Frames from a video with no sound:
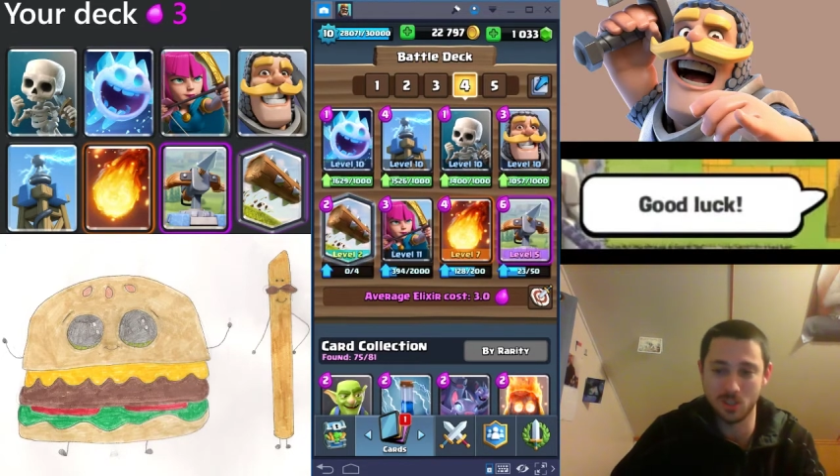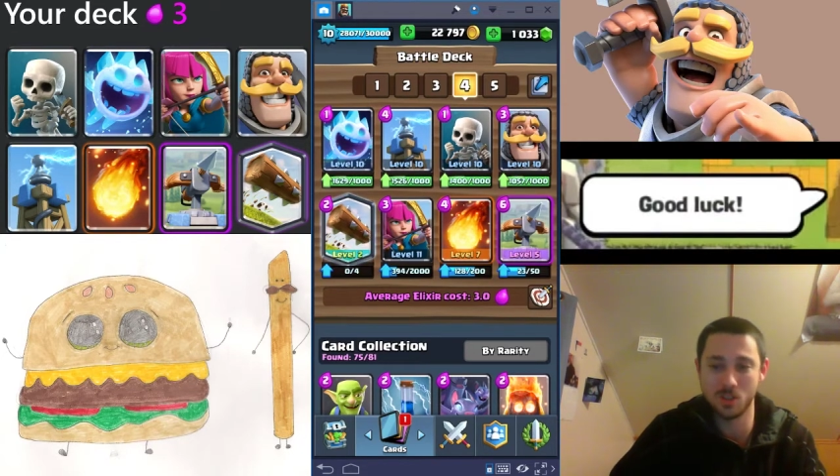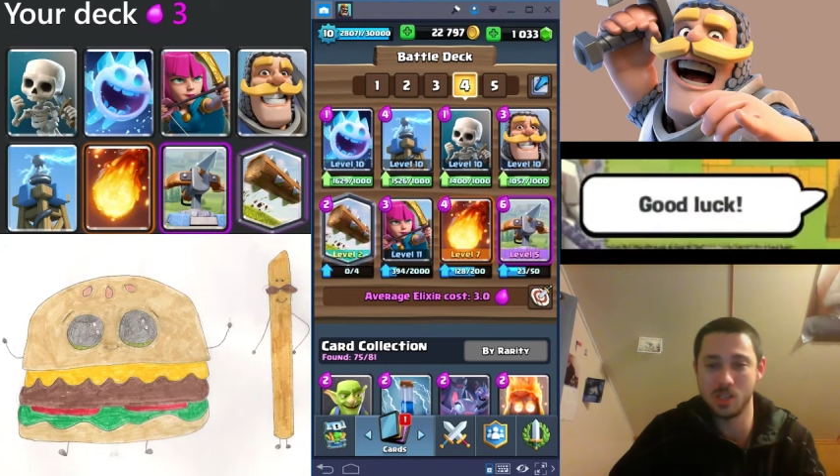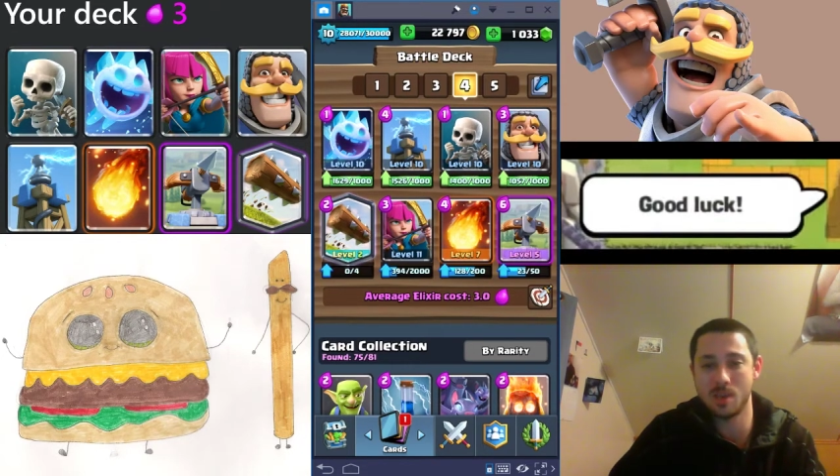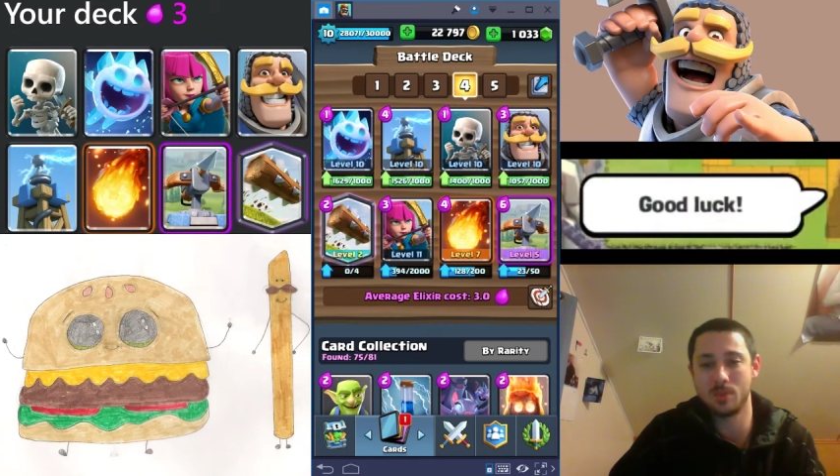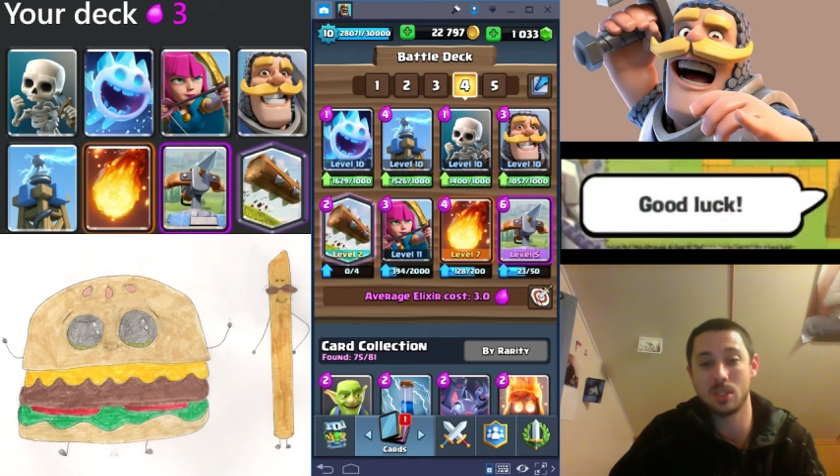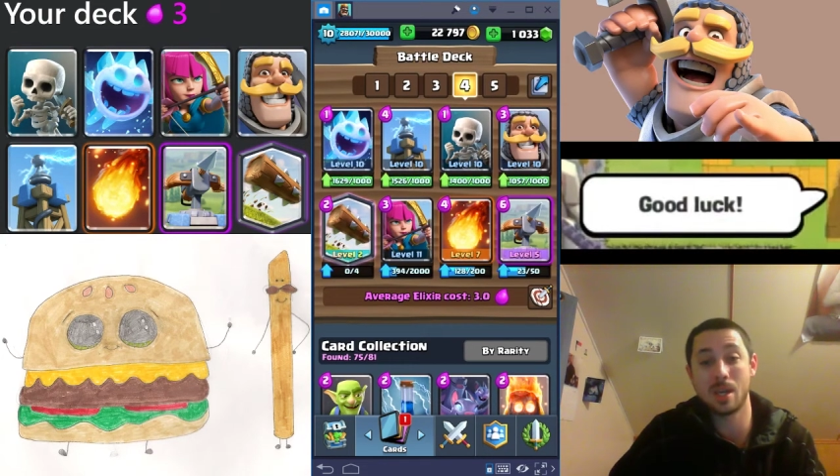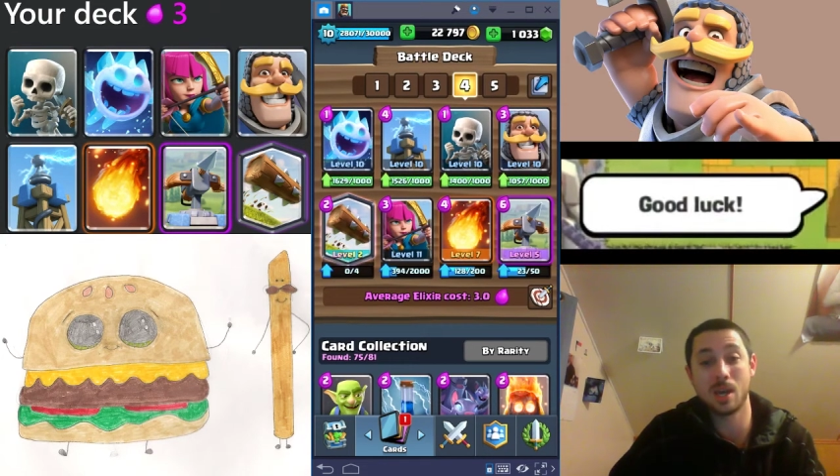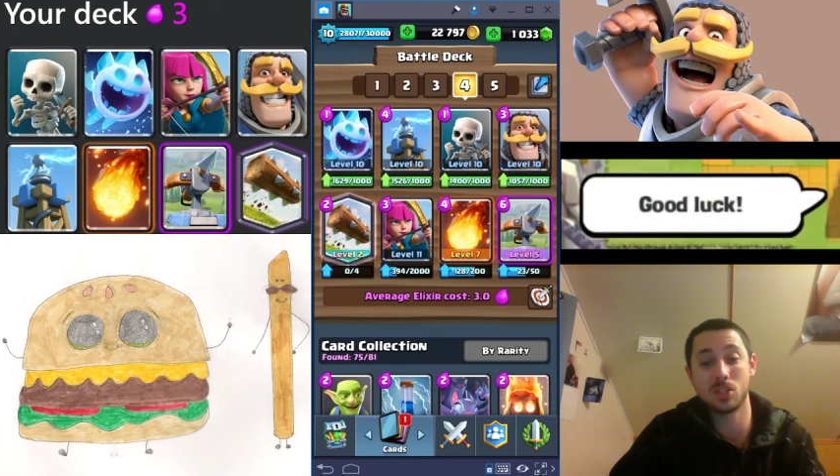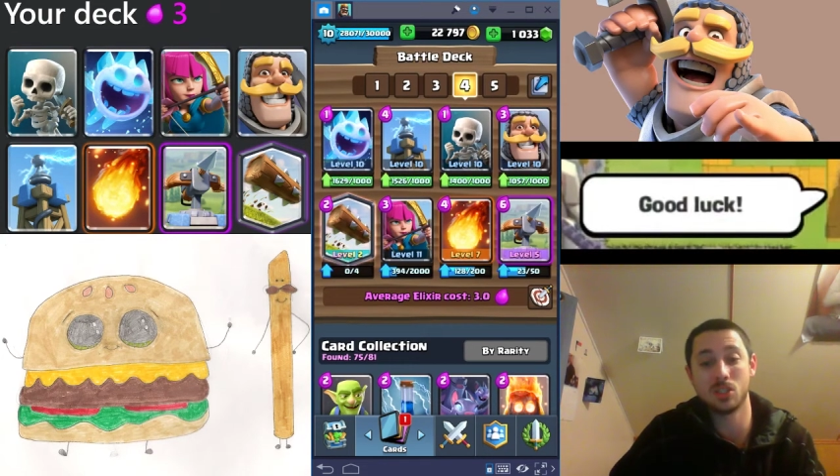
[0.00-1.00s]
and good game that they
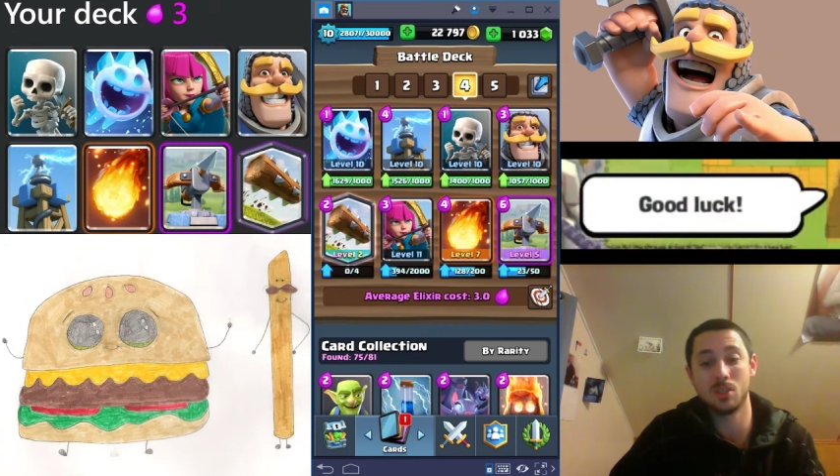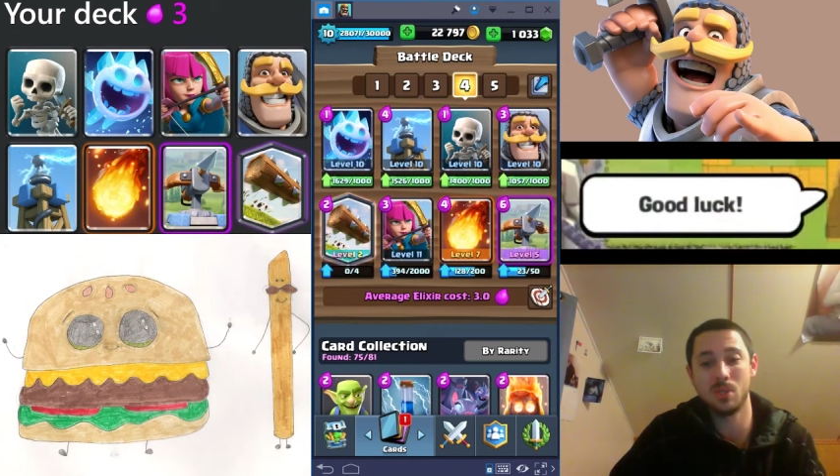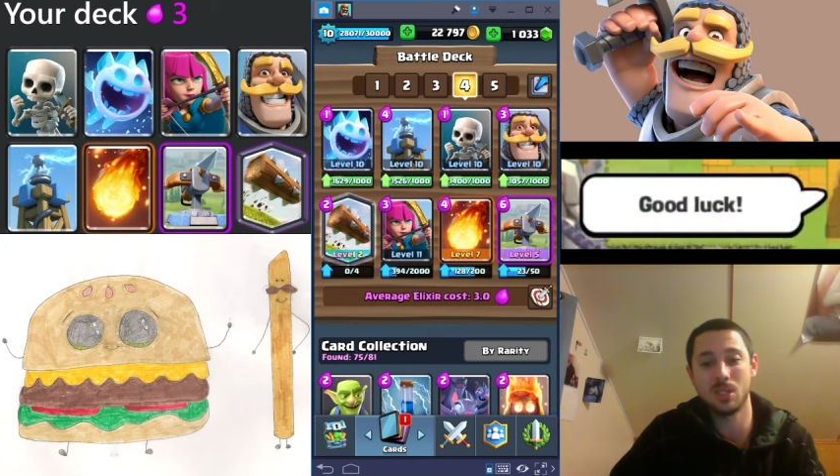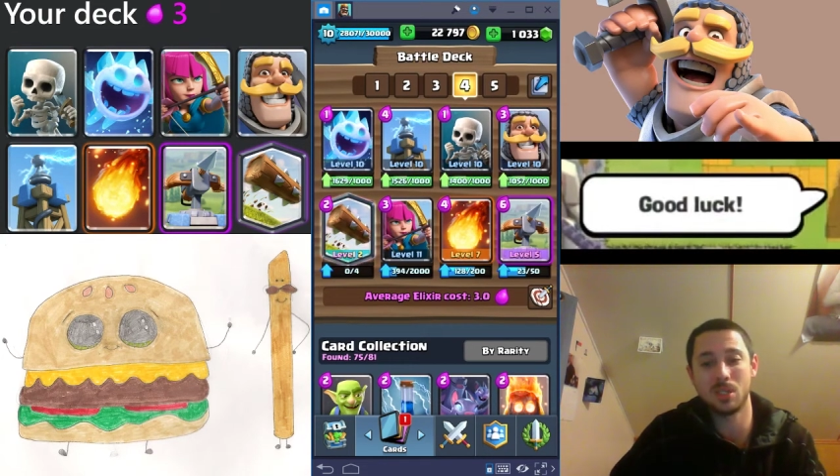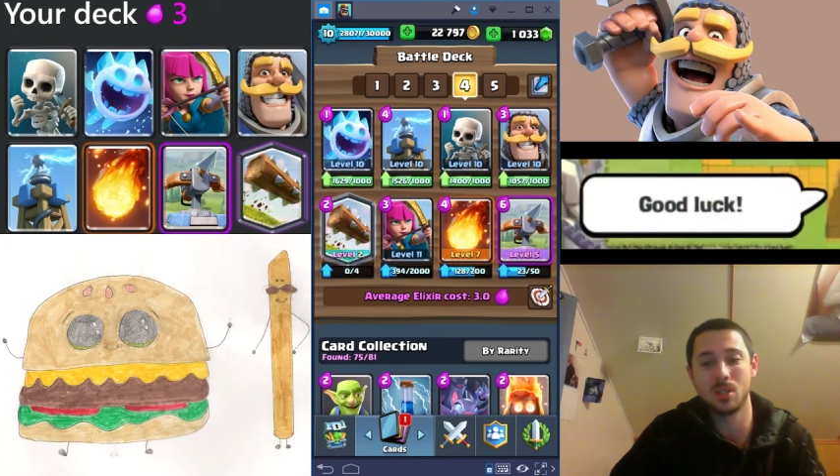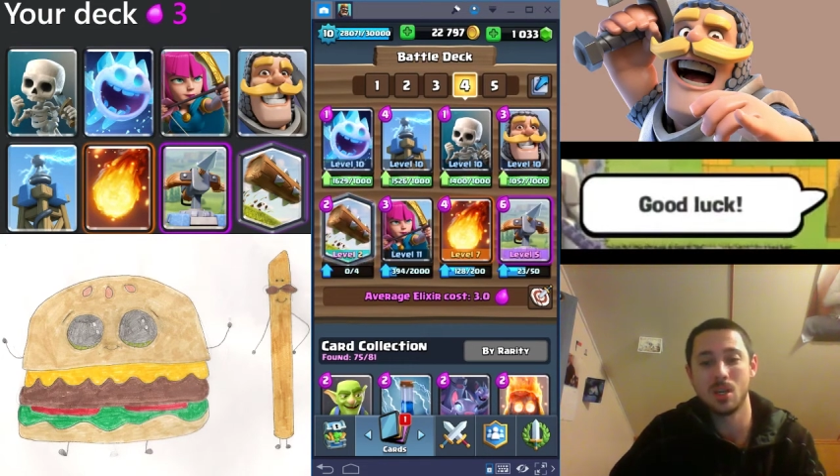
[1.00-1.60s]
actually mean it.